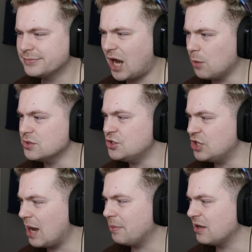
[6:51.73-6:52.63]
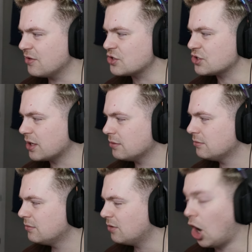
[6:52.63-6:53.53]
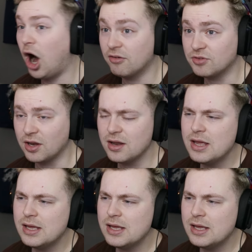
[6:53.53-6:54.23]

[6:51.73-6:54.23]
I was jamming to this shit often.